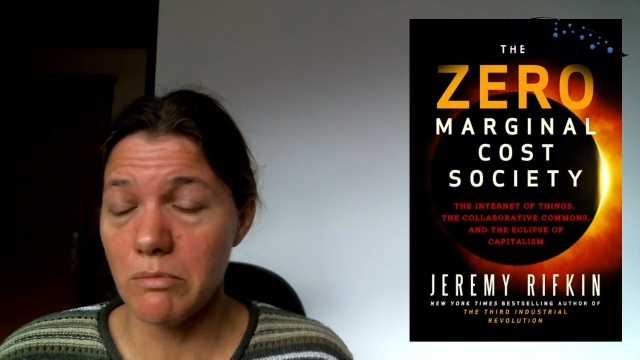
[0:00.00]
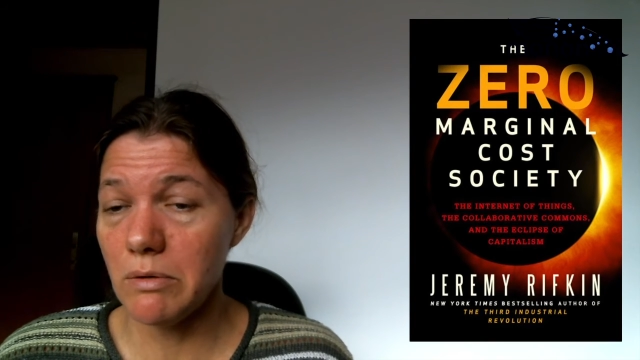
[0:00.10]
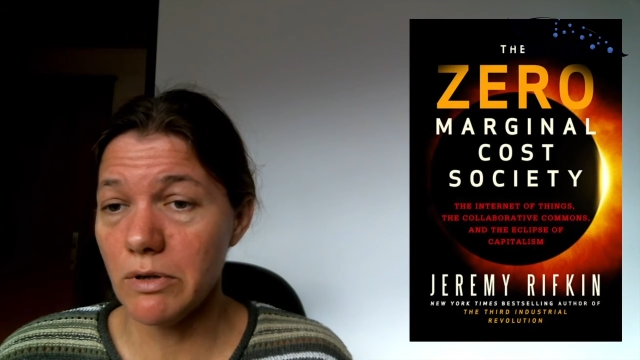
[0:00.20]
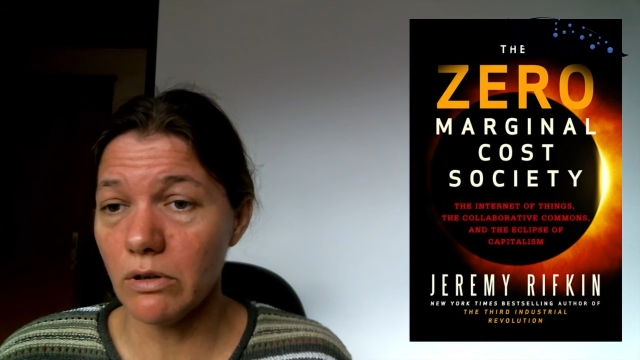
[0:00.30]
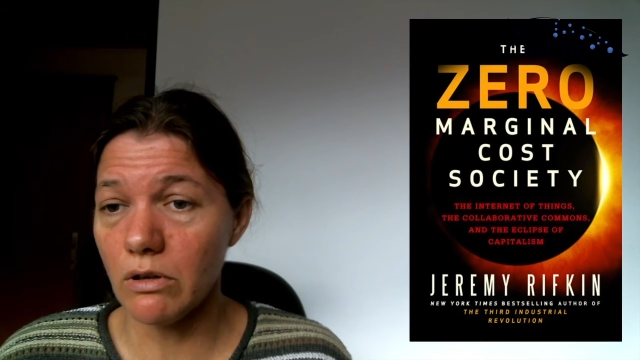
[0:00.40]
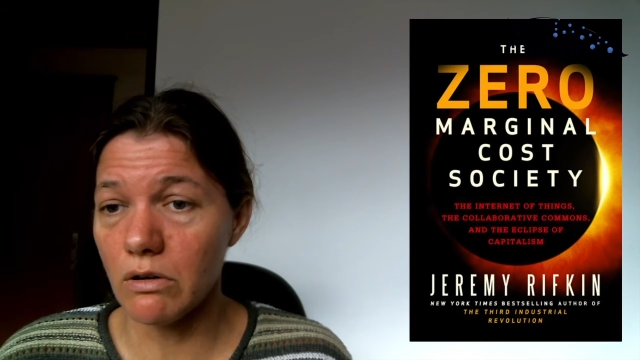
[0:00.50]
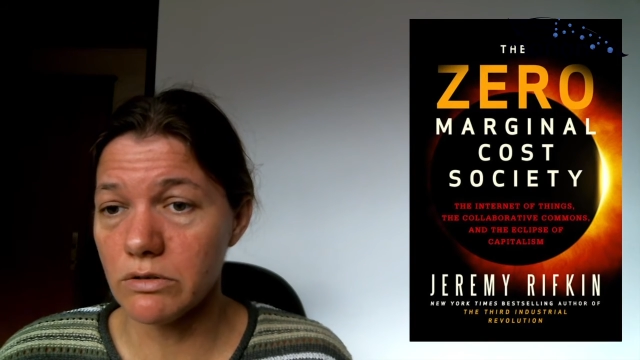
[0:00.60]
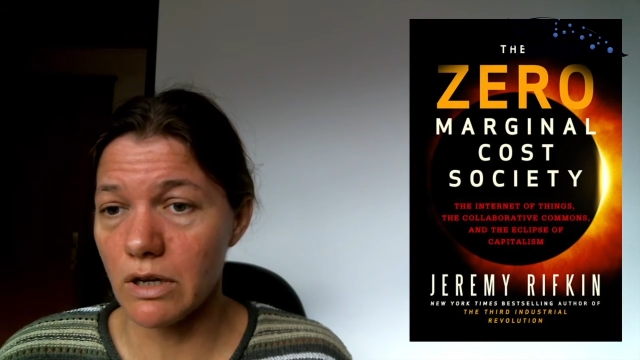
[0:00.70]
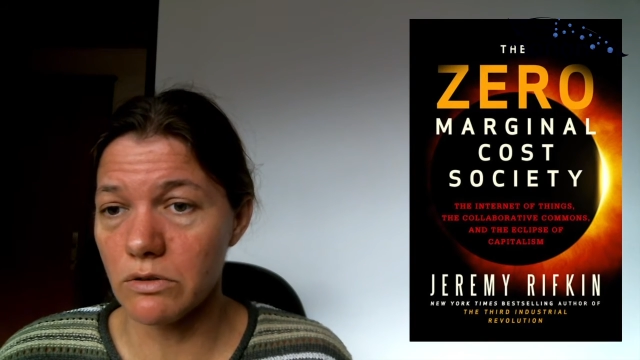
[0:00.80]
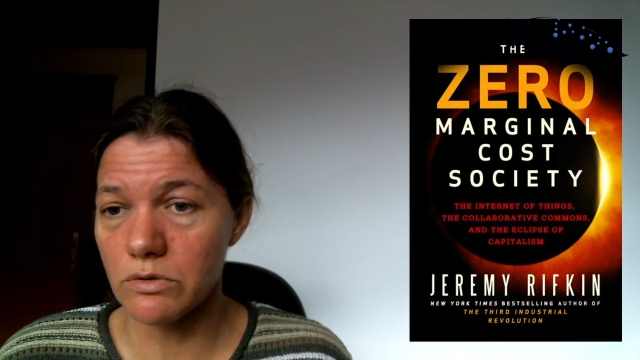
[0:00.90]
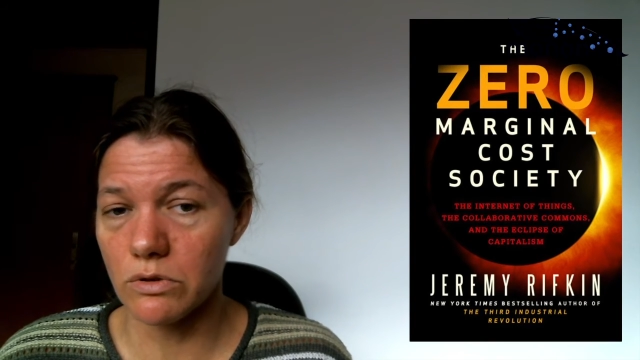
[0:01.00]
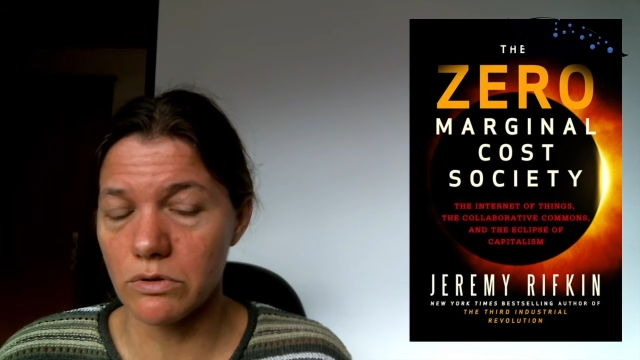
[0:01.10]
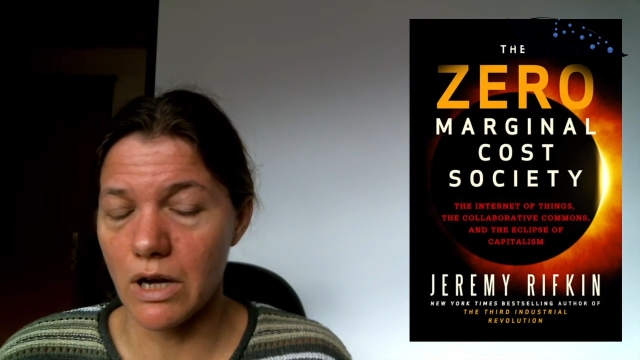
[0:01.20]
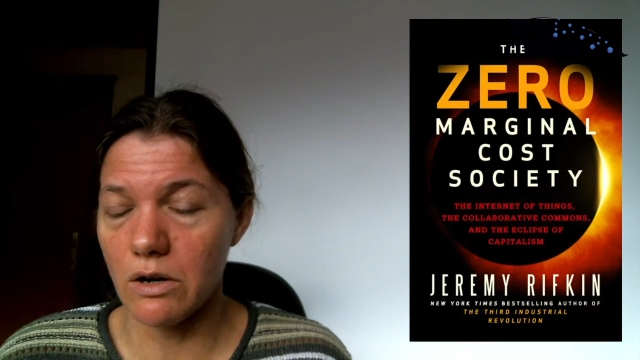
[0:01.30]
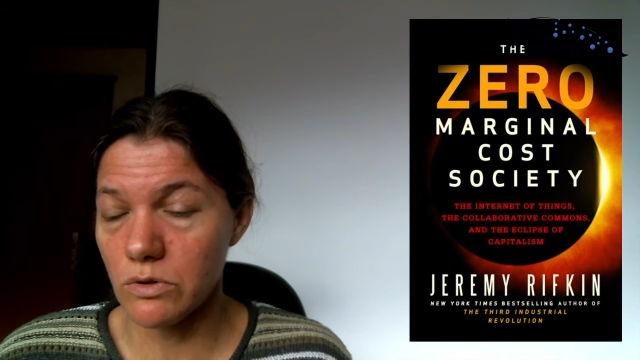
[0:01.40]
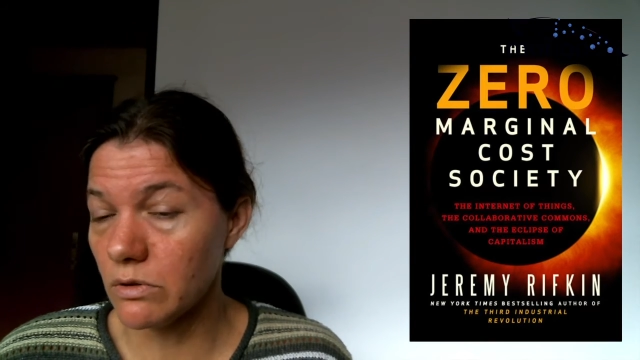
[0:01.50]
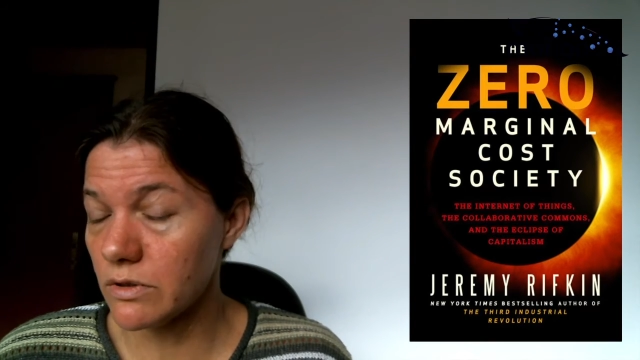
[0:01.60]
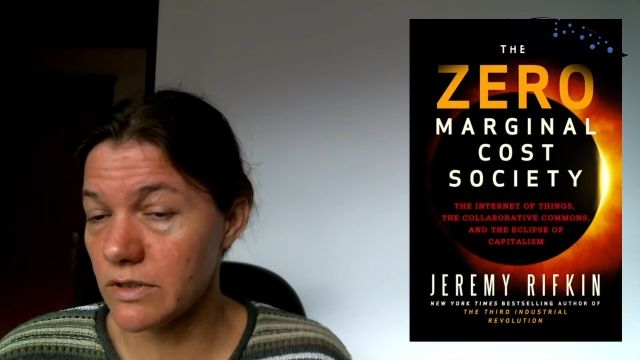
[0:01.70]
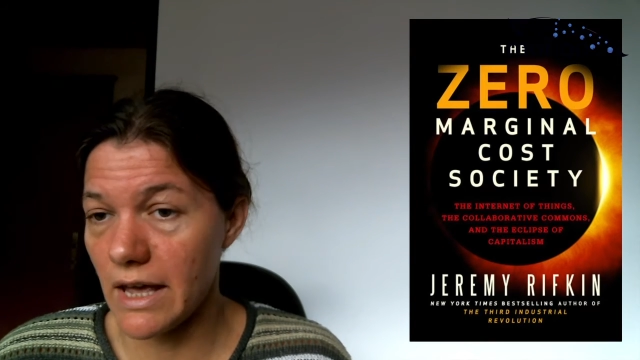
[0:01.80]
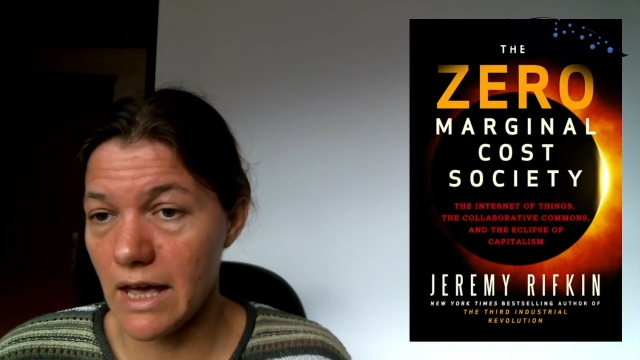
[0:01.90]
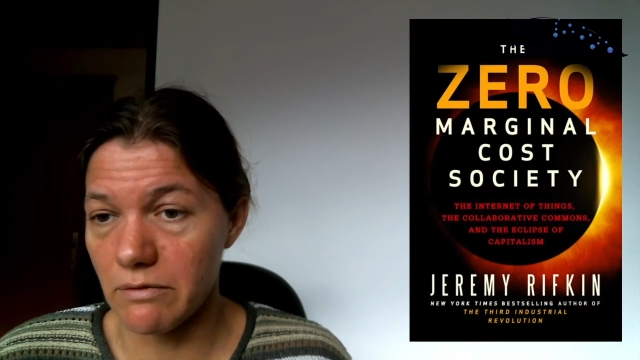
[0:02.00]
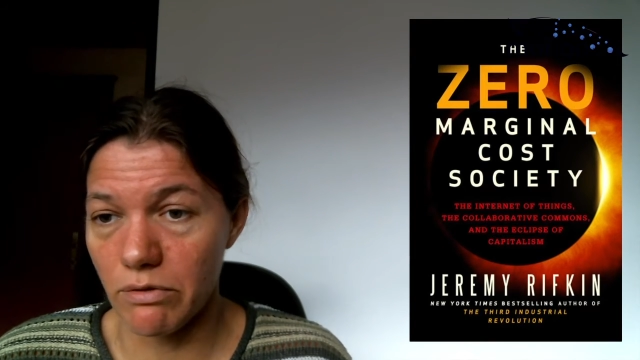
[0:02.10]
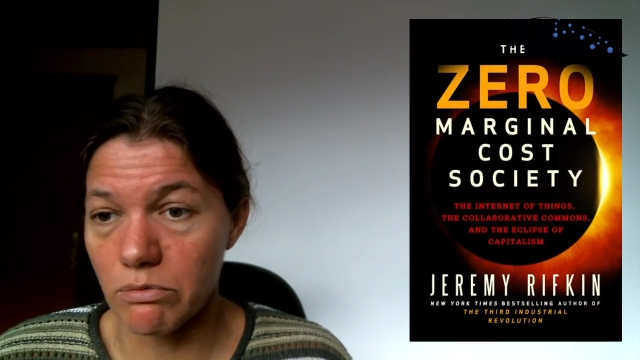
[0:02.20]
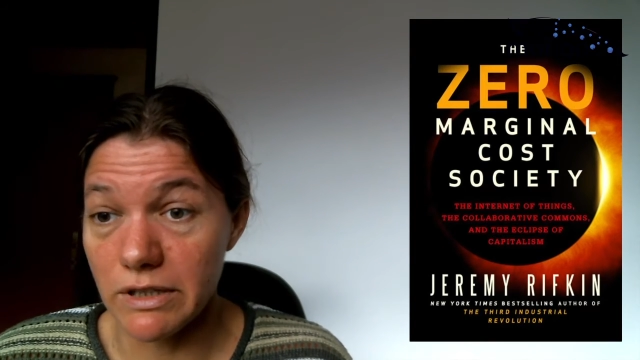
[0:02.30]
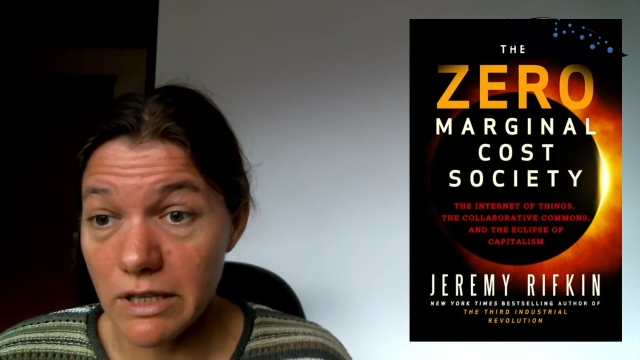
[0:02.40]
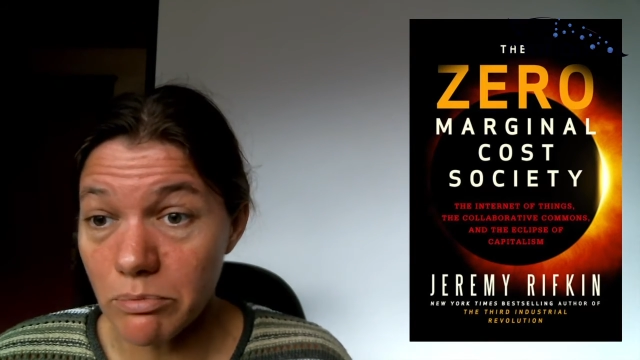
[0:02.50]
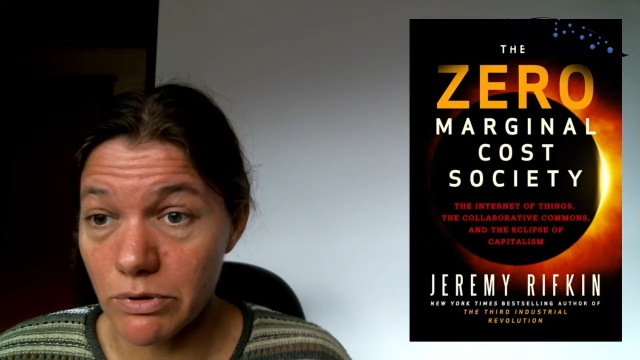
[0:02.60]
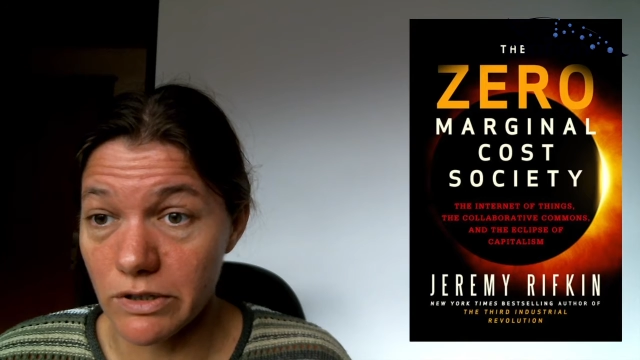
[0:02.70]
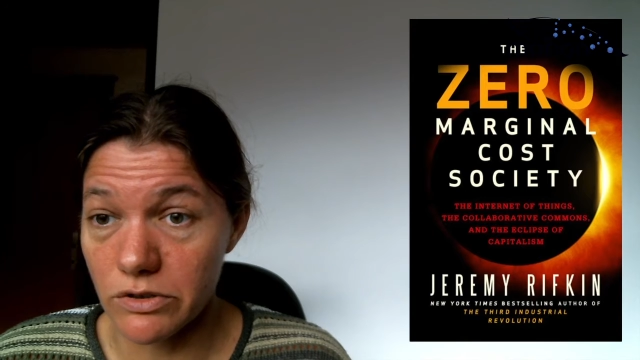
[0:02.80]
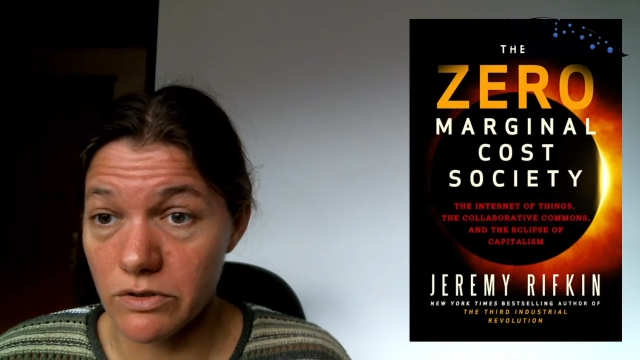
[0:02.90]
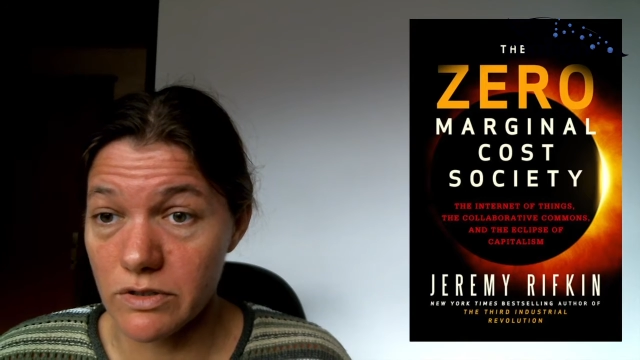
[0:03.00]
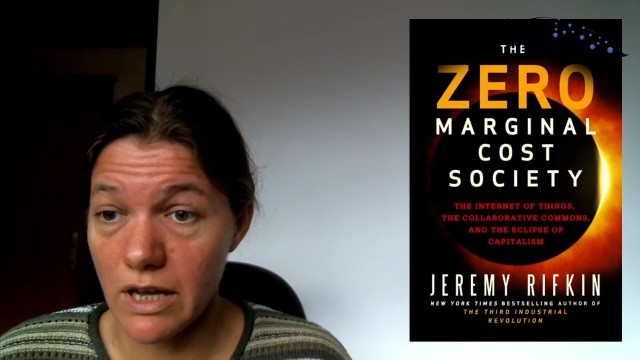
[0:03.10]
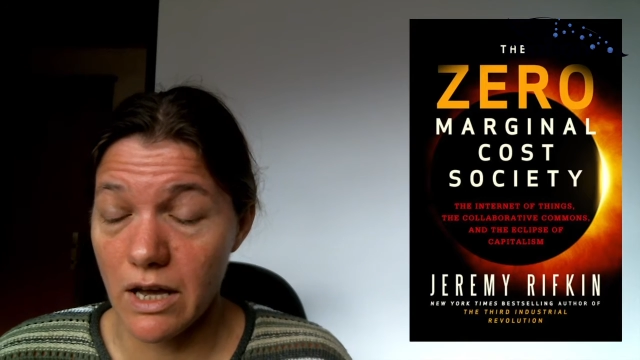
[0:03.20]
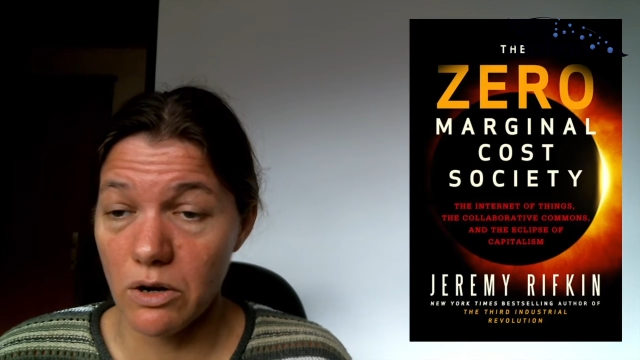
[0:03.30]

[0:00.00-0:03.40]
maybe all households have 3D printers,